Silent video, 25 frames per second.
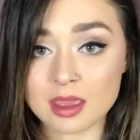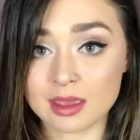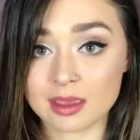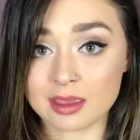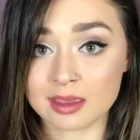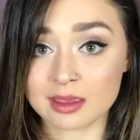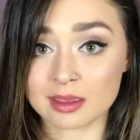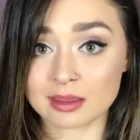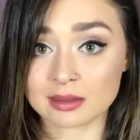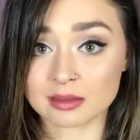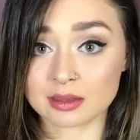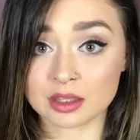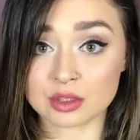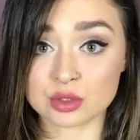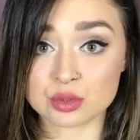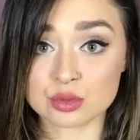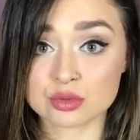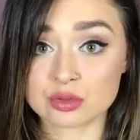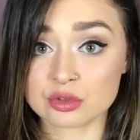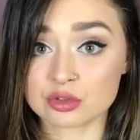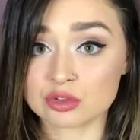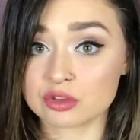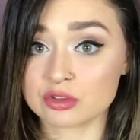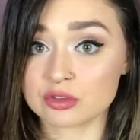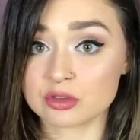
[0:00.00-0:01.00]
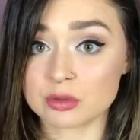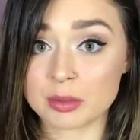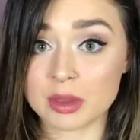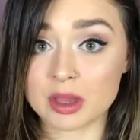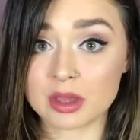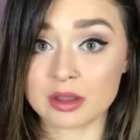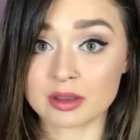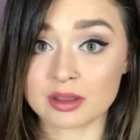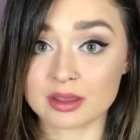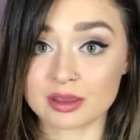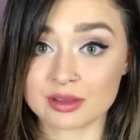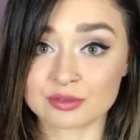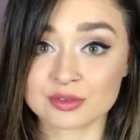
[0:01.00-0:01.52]
and I use it just
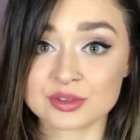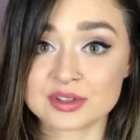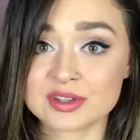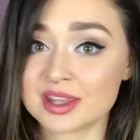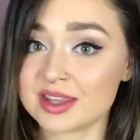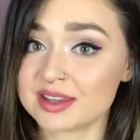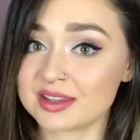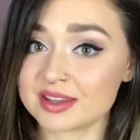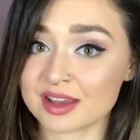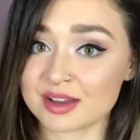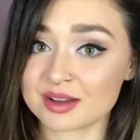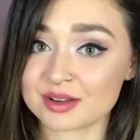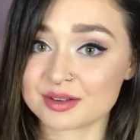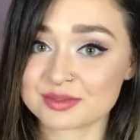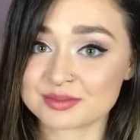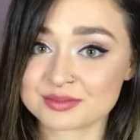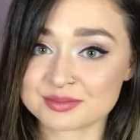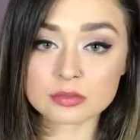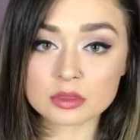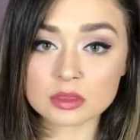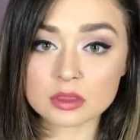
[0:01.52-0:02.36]
about every day now.